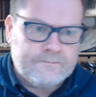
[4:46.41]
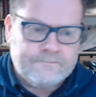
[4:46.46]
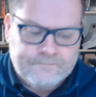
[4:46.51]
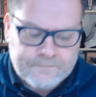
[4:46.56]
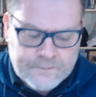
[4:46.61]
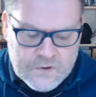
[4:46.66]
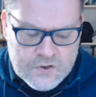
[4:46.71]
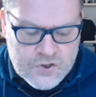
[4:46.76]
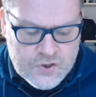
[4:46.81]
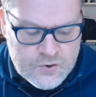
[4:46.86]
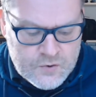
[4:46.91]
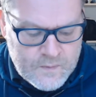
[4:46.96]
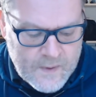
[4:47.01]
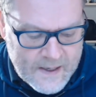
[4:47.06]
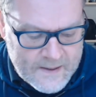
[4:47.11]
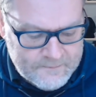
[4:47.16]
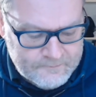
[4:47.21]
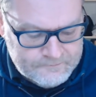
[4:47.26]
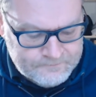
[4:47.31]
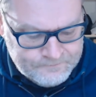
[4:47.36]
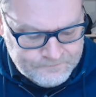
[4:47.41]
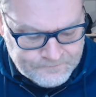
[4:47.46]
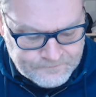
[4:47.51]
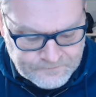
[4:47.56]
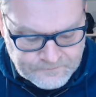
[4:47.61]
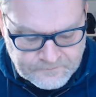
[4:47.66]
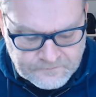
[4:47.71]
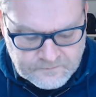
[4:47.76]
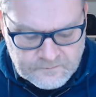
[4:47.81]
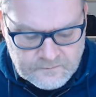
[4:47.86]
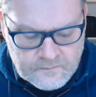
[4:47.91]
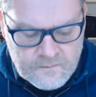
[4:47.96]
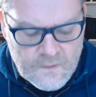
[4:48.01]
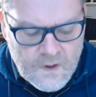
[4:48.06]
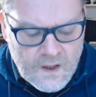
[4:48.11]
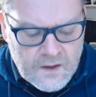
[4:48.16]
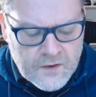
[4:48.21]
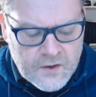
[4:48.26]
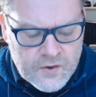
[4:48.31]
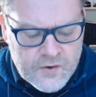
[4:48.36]
Excuse me.
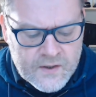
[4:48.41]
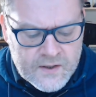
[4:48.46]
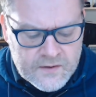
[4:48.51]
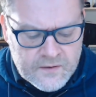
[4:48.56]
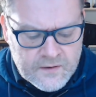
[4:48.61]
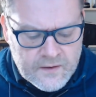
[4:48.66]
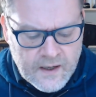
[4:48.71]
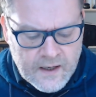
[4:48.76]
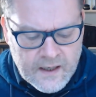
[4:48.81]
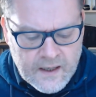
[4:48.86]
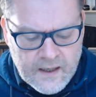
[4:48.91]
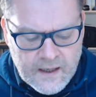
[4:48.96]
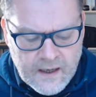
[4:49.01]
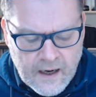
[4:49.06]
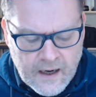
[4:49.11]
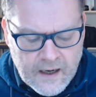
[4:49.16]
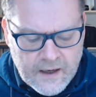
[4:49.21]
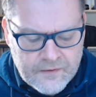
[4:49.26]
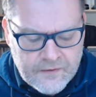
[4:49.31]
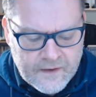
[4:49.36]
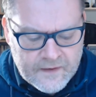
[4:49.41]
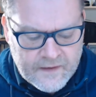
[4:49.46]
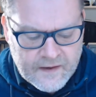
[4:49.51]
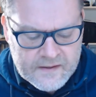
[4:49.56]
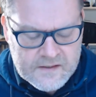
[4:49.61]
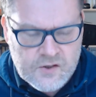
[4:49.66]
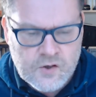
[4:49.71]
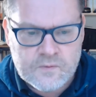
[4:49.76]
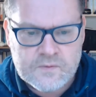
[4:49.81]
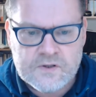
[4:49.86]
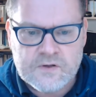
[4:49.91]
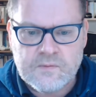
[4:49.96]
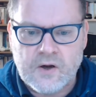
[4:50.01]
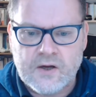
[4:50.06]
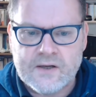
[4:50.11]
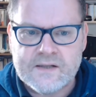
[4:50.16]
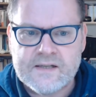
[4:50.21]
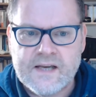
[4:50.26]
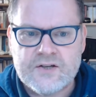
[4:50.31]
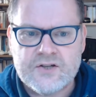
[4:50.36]
The other thing that's come to
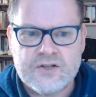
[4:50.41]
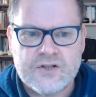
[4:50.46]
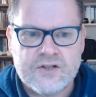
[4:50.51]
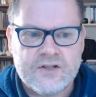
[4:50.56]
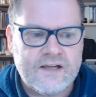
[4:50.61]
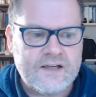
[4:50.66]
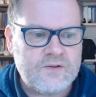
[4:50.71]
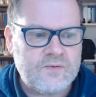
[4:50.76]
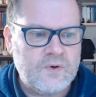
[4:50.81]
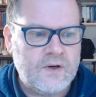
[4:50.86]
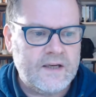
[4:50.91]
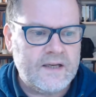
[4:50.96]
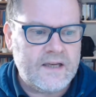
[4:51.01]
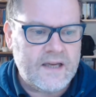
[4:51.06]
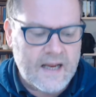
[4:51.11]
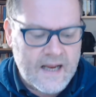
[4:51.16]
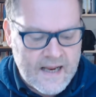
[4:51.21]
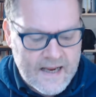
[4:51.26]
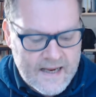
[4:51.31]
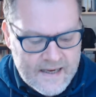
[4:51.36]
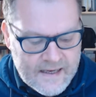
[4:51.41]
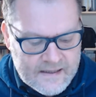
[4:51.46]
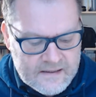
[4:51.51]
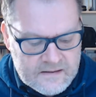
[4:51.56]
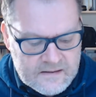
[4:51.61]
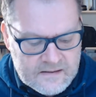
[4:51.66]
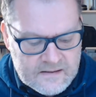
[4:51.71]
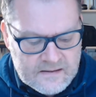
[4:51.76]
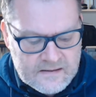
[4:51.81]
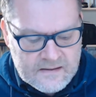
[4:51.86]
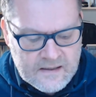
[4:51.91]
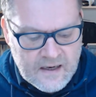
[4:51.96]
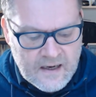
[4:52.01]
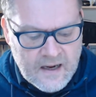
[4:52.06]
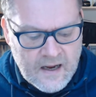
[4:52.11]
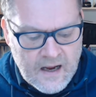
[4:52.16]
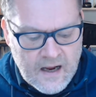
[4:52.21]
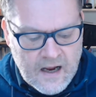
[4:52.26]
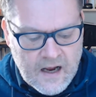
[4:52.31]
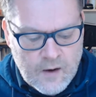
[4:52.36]
my attention this week is
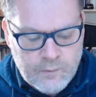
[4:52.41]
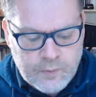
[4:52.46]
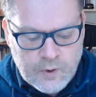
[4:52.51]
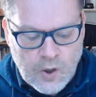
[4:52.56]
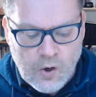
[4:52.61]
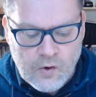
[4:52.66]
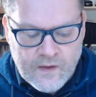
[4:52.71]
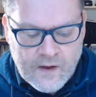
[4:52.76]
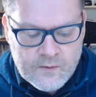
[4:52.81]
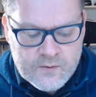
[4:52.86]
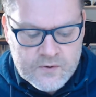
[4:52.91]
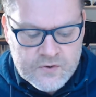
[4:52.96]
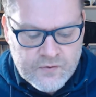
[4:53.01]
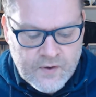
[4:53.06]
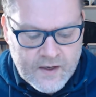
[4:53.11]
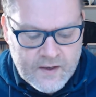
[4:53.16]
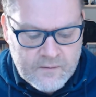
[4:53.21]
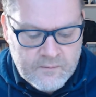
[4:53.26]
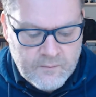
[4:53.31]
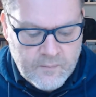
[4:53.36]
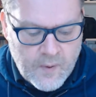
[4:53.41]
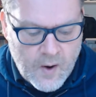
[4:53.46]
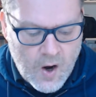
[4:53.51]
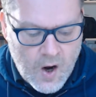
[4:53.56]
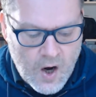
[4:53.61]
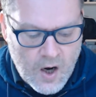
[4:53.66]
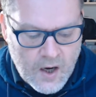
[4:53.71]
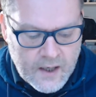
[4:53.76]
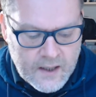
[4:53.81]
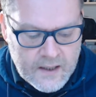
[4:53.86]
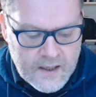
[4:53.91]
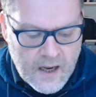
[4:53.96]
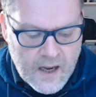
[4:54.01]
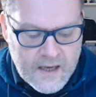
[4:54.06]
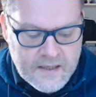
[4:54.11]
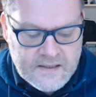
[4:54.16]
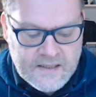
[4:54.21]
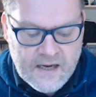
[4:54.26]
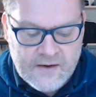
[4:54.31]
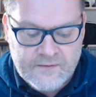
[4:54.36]
a blog that was written
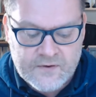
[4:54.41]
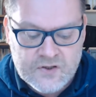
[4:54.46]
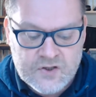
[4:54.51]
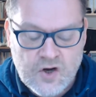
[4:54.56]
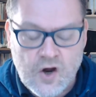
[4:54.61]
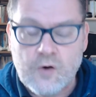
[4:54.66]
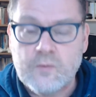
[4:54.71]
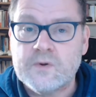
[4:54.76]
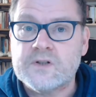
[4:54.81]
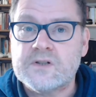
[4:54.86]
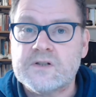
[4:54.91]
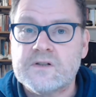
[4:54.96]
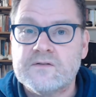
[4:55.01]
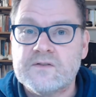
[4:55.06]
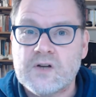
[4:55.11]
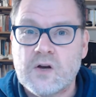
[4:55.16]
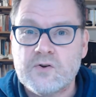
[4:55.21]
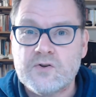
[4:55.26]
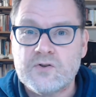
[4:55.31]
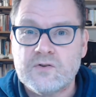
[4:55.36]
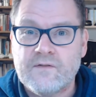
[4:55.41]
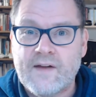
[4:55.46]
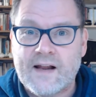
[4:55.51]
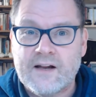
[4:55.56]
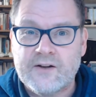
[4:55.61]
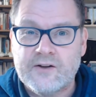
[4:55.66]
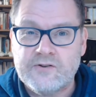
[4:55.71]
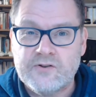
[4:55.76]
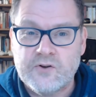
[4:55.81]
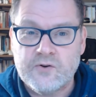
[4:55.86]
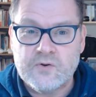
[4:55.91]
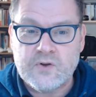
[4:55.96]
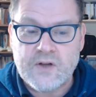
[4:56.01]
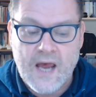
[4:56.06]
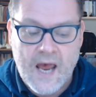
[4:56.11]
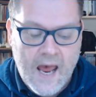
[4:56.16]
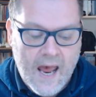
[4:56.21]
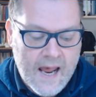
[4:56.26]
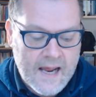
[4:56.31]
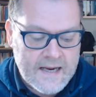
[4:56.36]
by David Thomas of Social Value
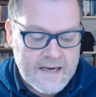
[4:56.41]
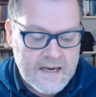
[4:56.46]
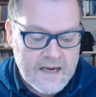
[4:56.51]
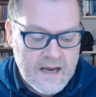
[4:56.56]
UK,